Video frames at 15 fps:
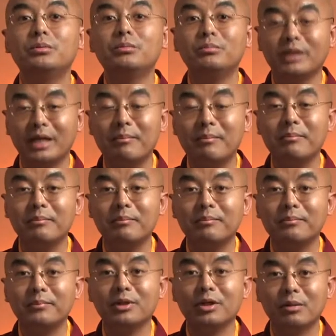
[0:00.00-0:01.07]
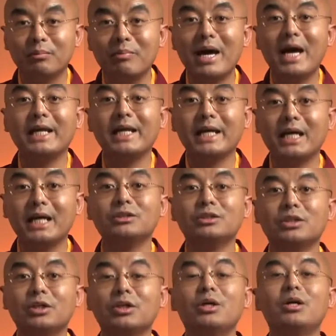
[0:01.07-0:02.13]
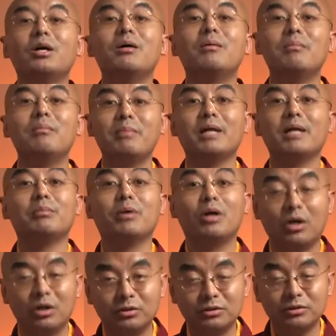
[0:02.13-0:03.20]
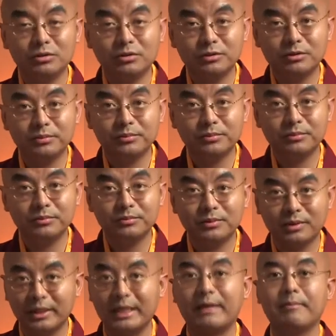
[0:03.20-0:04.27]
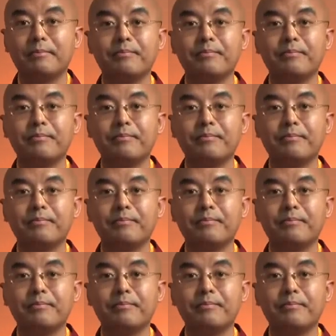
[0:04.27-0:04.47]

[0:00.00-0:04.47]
become your panic as your bad boss. Okay.